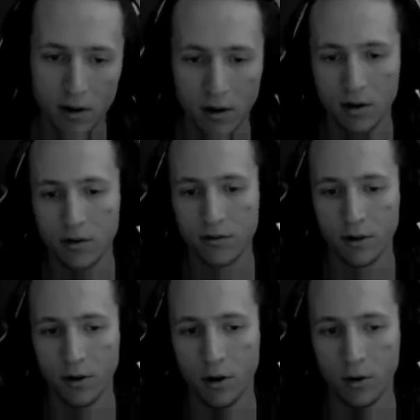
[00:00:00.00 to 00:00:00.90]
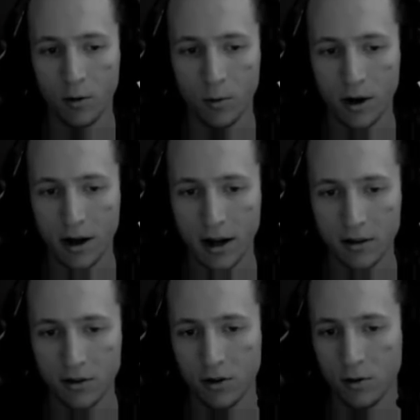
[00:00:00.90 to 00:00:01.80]
So what I had
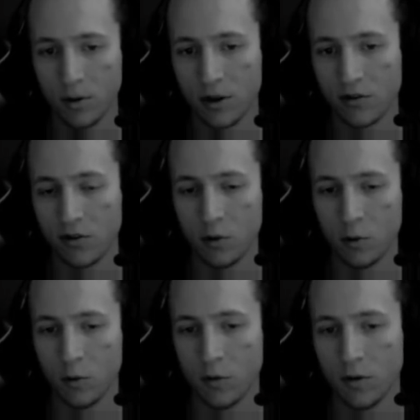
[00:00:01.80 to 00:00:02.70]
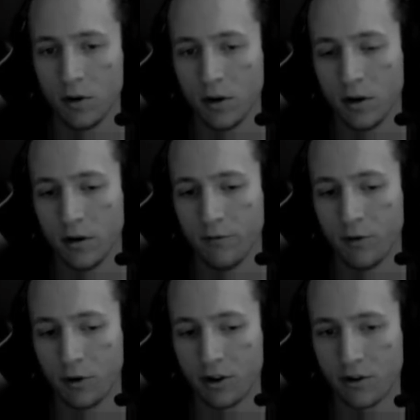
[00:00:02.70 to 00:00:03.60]
to do is to
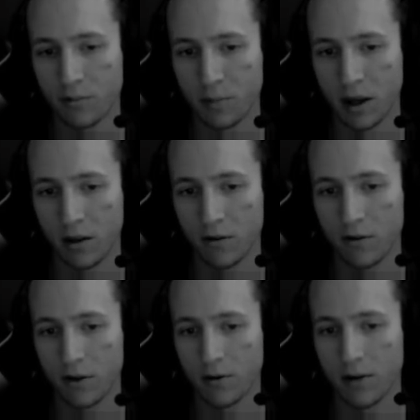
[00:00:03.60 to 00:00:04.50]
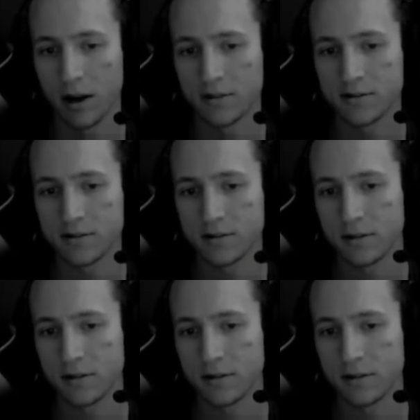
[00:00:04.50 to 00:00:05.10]
vertex paint the grass